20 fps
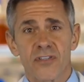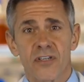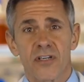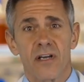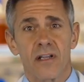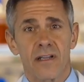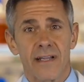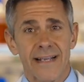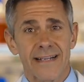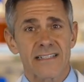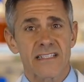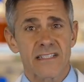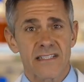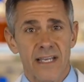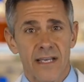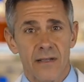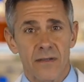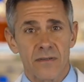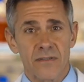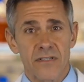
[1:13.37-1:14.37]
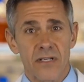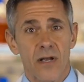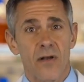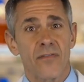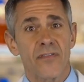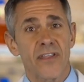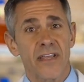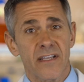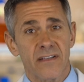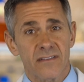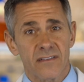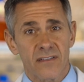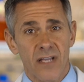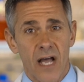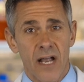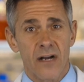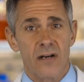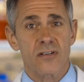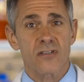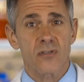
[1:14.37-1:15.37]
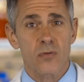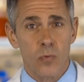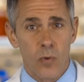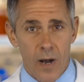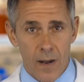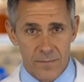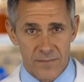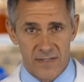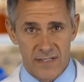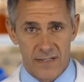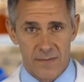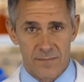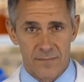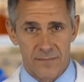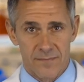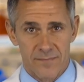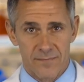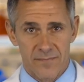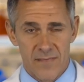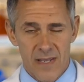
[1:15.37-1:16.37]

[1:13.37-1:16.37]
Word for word: to collect cells on the entire swab tip.